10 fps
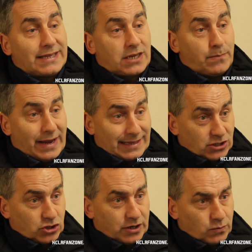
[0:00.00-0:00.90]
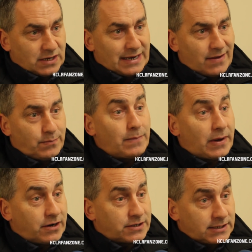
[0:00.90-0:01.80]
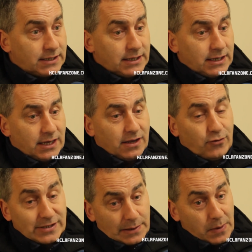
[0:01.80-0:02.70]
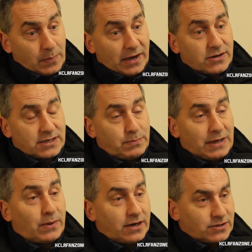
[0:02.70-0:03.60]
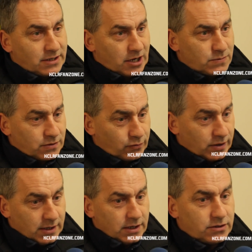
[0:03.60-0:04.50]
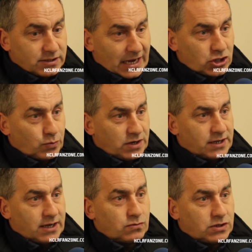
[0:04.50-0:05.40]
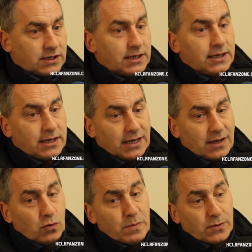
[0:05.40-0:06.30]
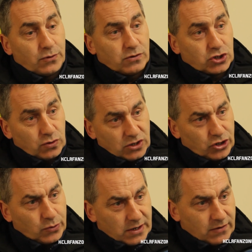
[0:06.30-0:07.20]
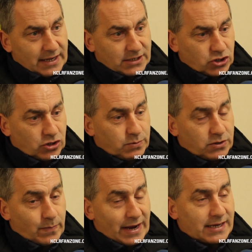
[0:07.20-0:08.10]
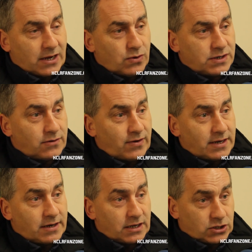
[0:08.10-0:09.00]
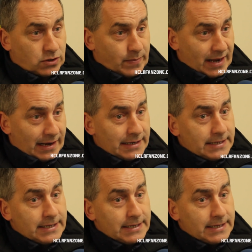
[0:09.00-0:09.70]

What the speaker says: lads came back this year that we didn't have big players, physically big players, and big players in terms of their stature within the county, who maybe were out through injury or whatever last year, but they're back now and they've added a lot to the panel.